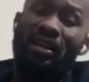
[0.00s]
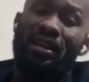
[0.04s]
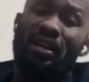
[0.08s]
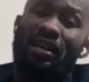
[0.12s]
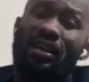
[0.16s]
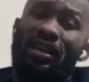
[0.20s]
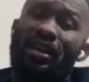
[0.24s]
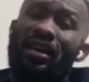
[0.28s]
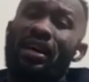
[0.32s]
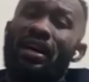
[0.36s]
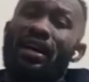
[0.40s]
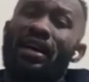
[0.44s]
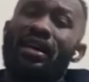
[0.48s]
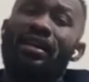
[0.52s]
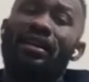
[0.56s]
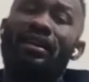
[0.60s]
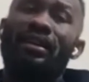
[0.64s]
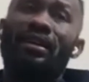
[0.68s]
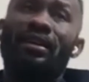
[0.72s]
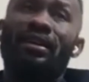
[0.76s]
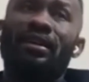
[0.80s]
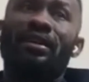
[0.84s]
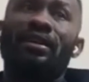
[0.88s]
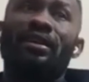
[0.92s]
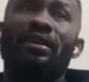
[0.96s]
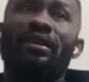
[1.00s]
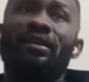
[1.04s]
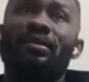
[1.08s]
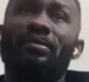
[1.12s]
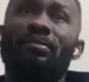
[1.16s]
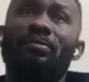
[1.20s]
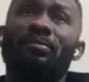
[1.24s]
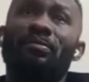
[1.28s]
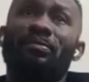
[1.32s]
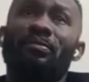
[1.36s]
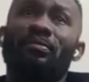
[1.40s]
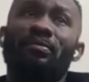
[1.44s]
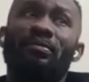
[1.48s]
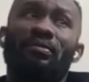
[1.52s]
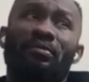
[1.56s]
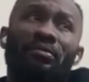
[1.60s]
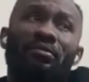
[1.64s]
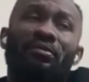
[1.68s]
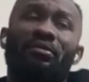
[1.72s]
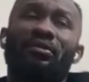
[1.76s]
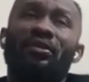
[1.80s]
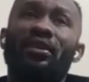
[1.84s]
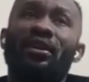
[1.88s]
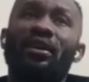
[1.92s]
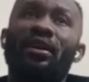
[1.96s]
And
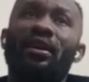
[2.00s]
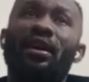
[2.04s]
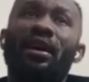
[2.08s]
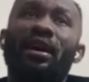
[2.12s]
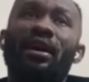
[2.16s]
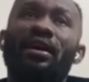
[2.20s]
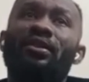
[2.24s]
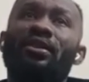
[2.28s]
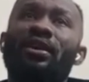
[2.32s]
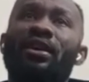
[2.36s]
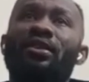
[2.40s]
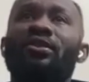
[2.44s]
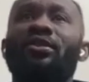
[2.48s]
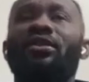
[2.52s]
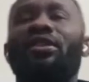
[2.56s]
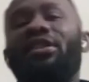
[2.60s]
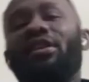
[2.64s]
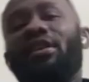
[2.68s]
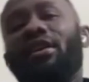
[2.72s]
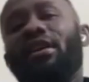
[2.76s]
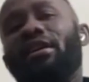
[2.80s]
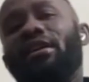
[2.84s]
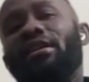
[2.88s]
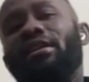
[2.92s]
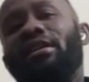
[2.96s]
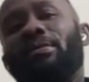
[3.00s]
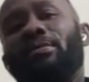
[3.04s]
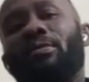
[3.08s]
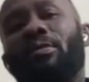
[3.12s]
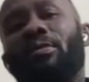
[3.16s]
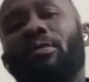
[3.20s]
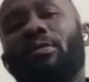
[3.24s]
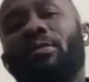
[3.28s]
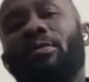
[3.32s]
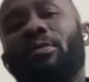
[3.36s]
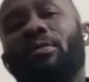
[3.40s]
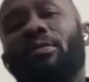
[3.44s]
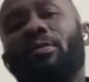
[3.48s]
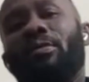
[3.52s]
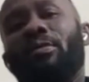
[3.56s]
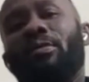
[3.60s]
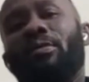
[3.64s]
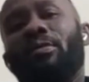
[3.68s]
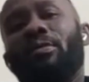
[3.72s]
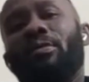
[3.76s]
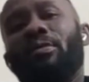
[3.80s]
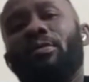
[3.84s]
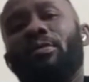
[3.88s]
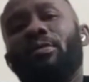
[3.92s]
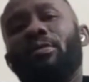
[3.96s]
I don't think any team would want to keep a
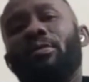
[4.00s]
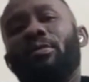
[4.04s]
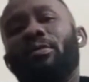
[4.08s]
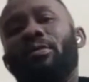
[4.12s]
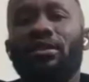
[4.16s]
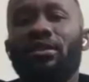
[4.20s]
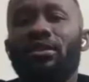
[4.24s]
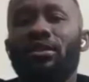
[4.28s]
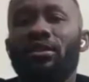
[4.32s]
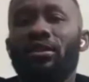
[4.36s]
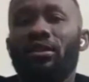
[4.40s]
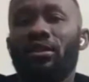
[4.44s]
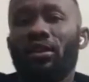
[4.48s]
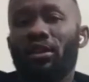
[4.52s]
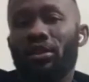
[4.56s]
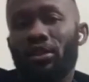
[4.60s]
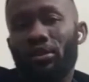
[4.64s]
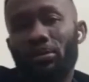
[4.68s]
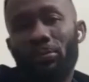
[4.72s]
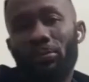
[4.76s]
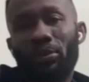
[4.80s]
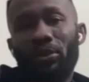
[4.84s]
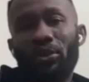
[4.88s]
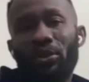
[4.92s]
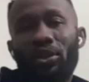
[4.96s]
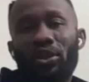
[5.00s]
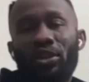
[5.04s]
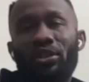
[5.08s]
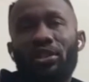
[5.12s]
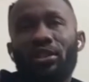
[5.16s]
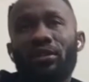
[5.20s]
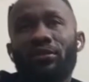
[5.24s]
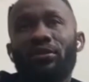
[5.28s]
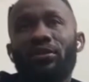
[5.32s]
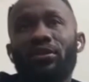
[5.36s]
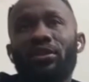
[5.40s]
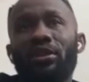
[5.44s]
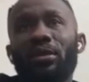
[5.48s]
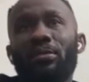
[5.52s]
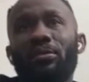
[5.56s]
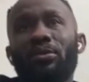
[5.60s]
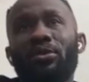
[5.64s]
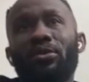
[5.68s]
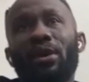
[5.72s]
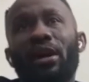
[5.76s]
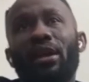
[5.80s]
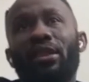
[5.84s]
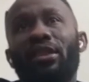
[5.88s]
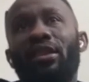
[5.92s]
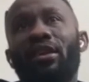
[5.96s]
player that is not productive to them. So I
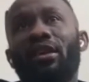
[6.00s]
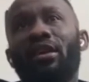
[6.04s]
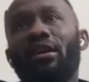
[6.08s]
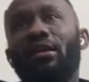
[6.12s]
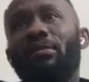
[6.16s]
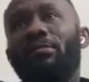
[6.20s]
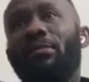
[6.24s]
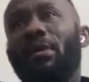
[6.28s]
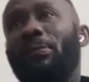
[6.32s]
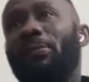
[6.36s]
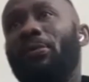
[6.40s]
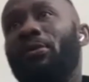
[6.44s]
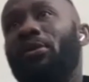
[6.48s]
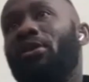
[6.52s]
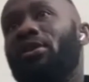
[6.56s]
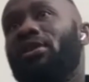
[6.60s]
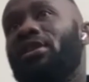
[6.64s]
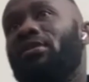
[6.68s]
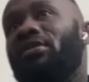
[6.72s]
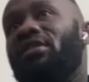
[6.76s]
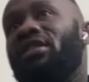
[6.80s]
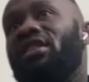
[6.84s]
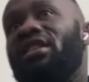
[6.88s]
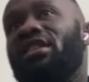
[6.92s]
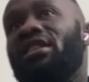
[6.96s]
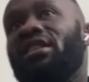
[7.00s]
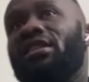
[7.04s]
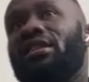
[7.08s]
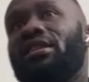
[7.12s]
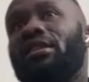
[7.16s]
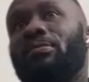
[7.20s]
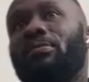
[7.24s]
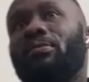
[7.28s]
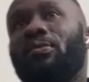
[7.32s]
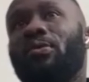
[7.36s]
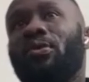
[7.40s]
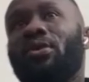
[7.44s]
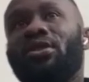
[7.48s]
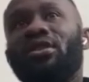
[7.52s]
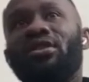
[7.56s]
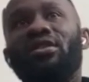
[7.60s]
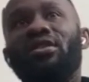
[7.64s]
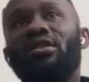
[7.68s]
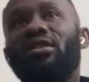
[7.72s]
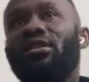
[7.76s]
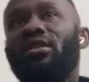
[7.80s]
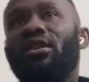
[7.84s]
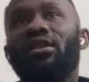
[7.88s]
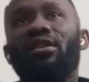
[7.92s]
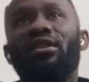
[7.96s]
think my productivity in the team was
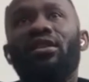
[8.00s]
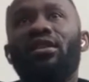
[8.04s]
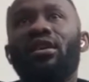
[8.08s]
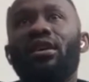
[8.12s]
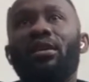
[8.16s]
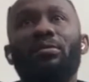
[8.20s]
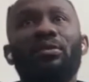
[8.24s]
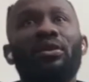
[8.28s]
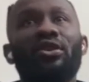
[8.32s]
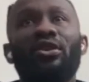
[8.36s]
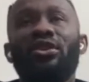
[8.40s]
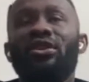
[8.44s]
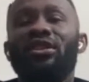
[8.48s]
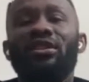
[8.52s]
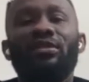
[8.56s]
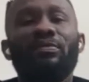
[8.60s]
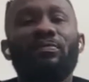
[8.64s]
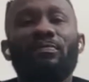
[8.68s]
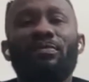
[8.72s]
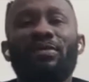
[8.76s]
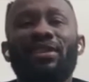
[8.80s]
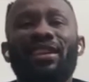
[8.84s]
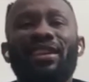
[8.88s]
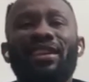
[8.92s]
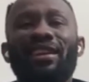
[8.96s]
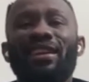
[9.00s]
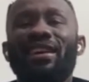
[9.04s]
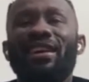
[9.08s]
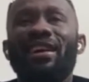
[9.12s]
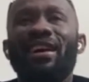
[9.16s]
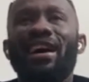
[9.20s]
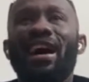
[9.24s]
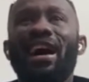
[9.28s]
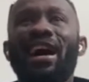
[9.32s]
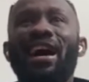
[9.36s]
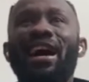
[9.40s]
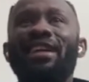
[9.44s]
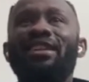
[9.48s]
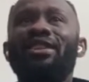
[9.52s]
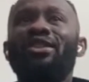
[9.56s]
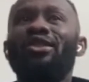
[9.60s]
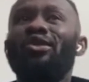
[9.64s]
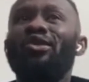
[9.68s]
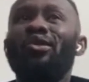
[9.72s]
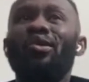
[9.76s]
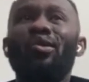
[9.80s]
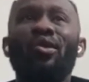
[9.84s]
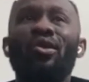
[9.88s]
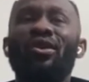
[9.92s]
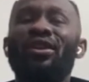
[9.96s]
not there because I had no
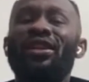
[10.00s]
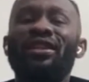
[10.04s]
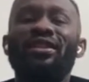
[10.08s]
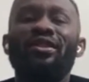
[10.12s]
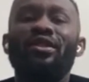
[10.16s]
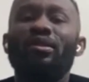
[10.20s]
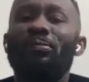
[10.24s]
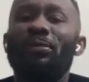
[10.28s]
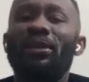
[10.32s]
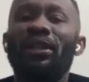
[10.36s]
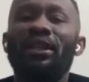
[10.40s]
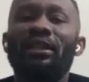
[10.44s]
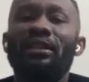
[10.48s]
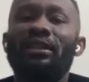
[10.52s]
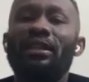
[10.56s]
or little playing time.